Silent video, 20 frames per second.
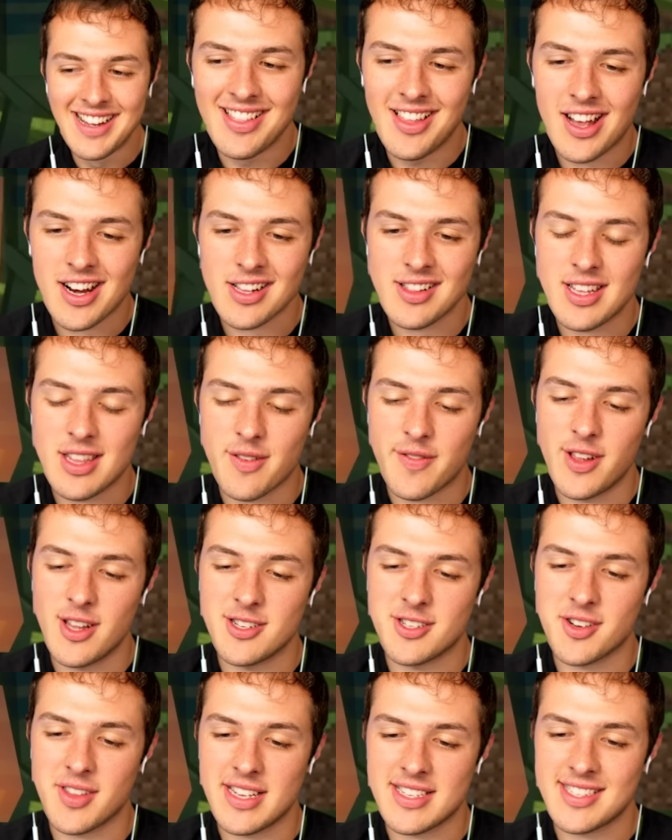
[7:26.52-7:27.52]
Luckily, the
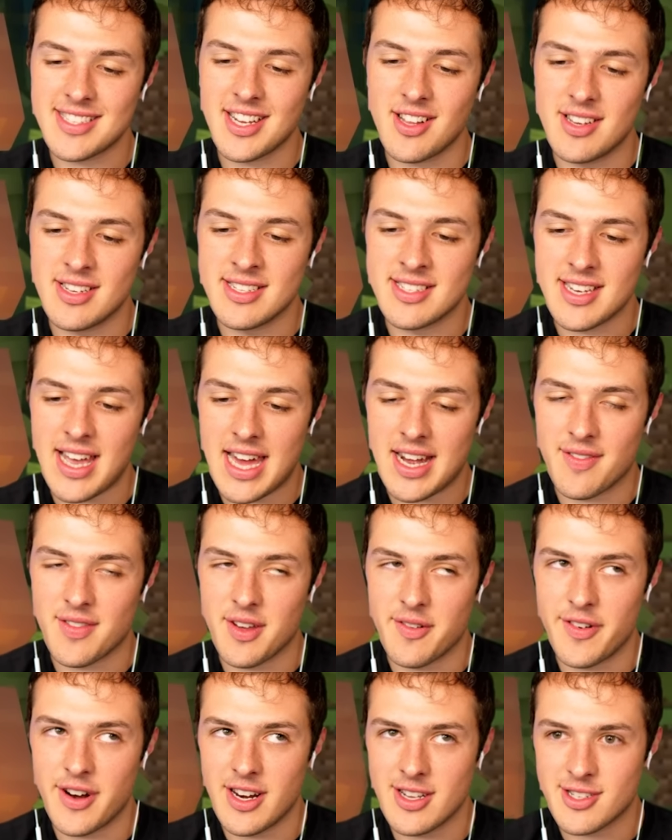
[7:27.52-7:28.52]
villager that's still inside of the
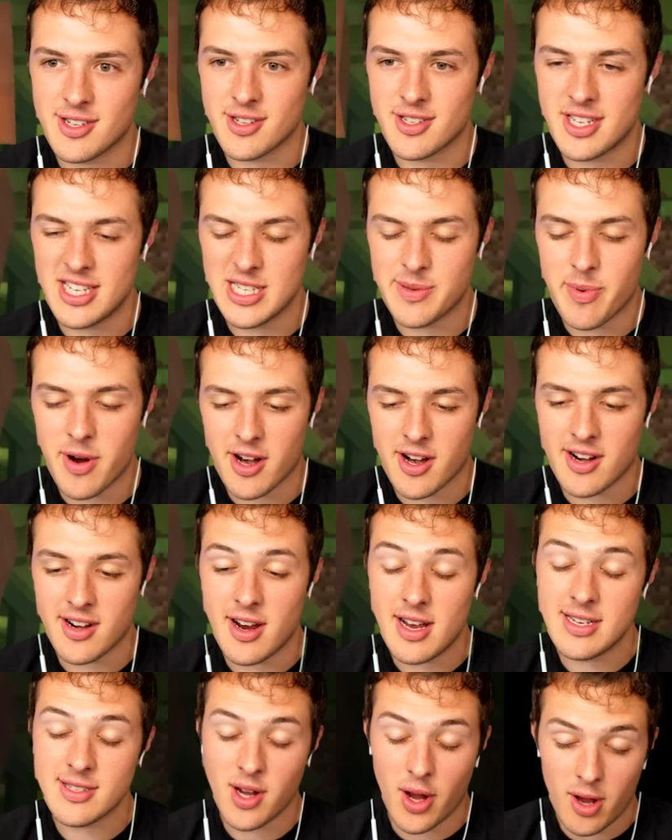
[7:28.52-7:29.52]
villager cheeseburger
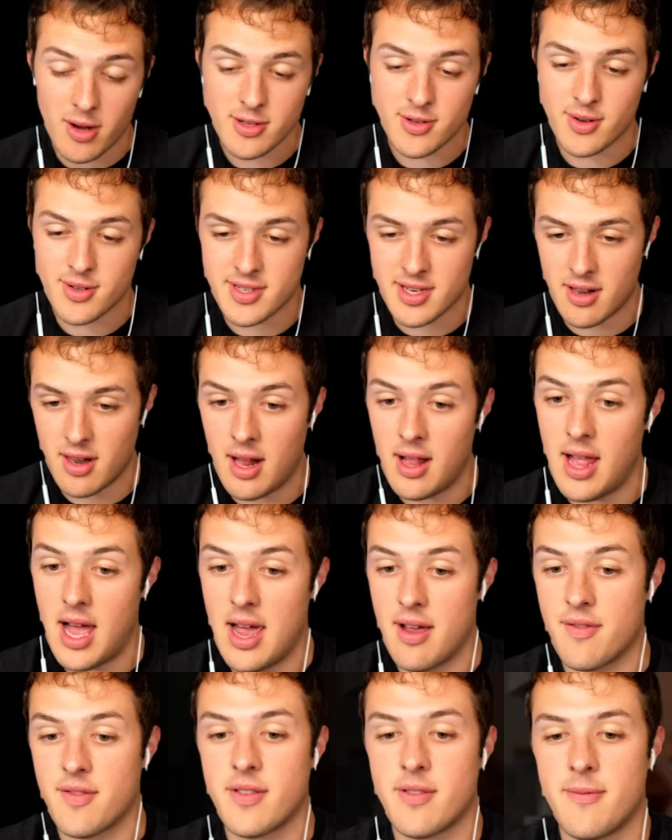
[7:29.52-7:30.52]
is also still
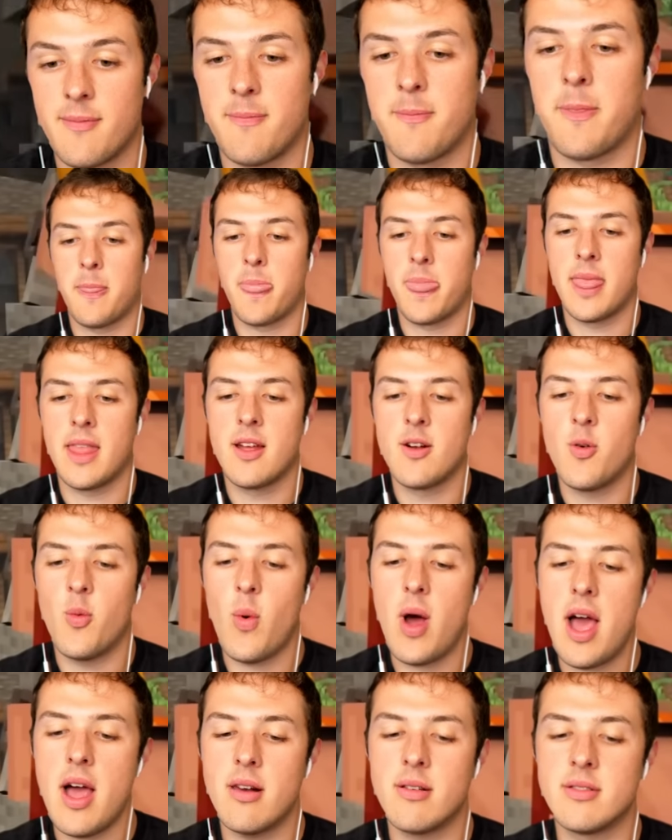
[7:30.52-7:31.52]
alive.
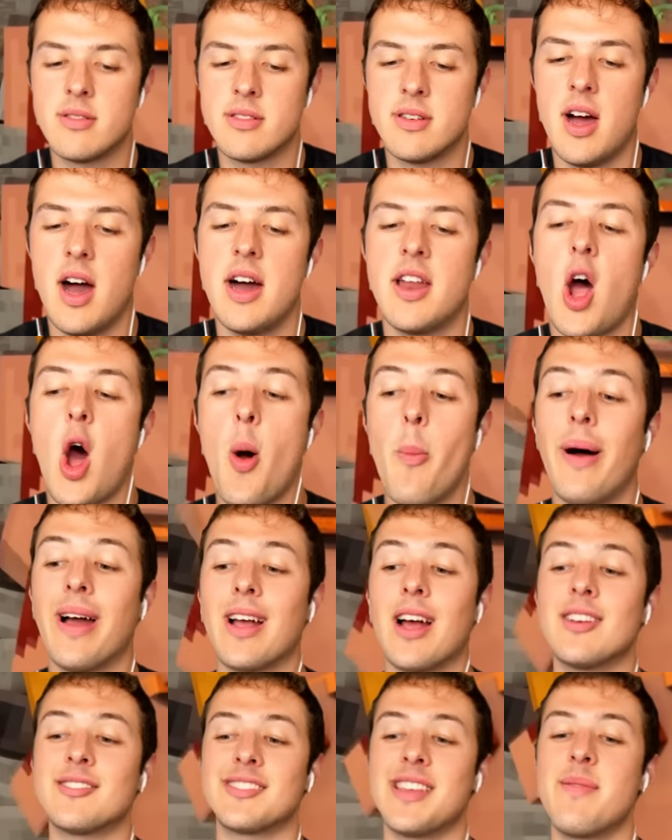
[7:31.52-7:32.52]
Well done. Oh my
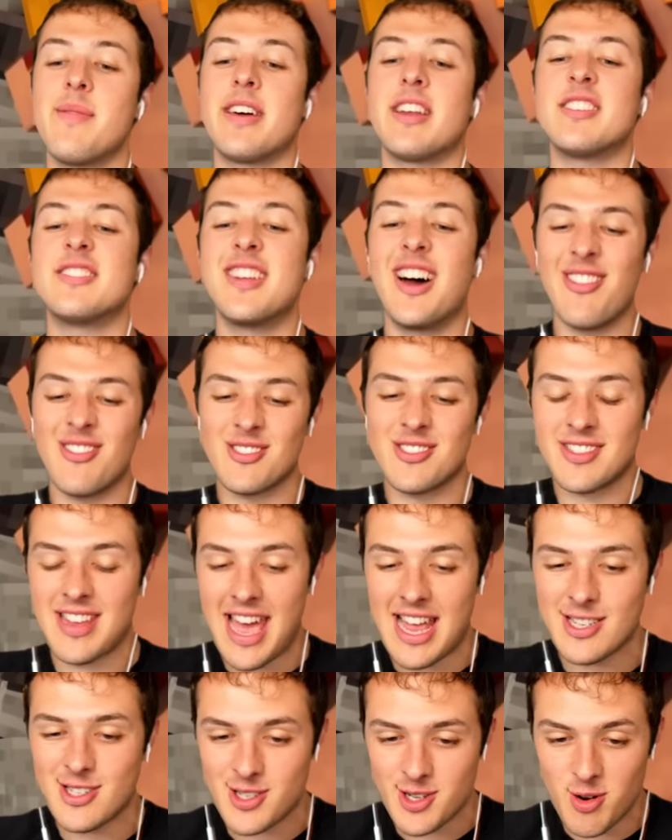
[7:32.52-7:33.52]
gosh, they made another
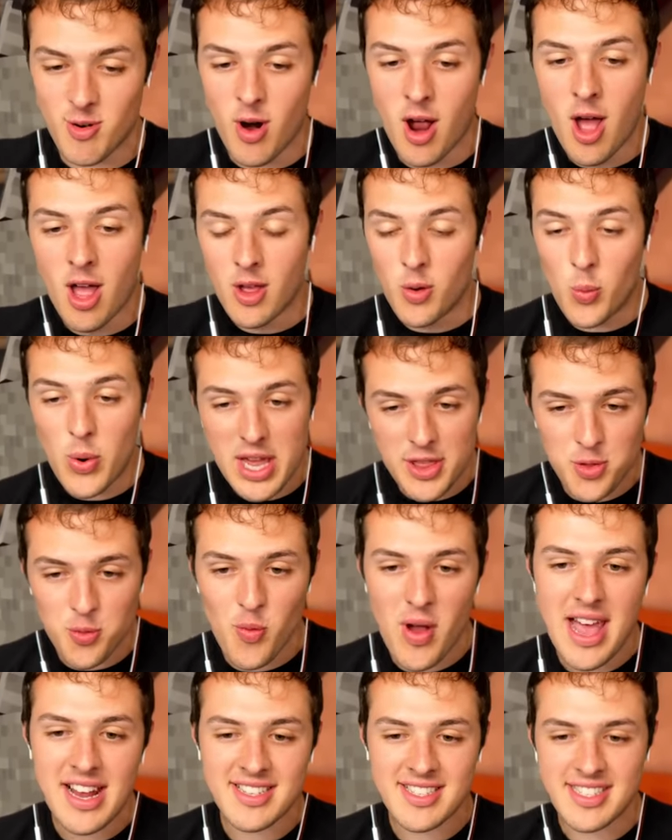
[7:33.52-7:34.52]
statue with
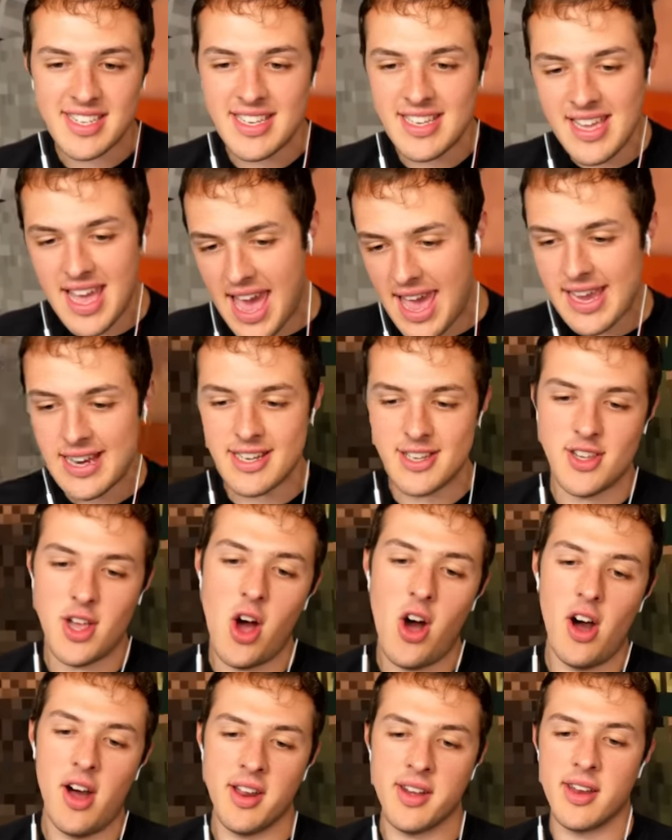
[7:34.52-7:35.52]
Rexy and
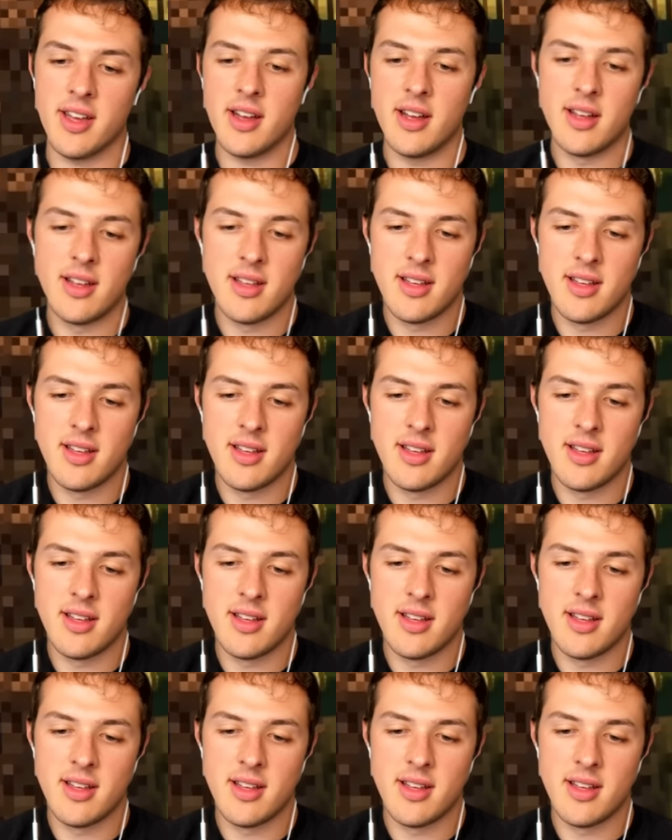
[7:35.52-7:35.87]
Yawn.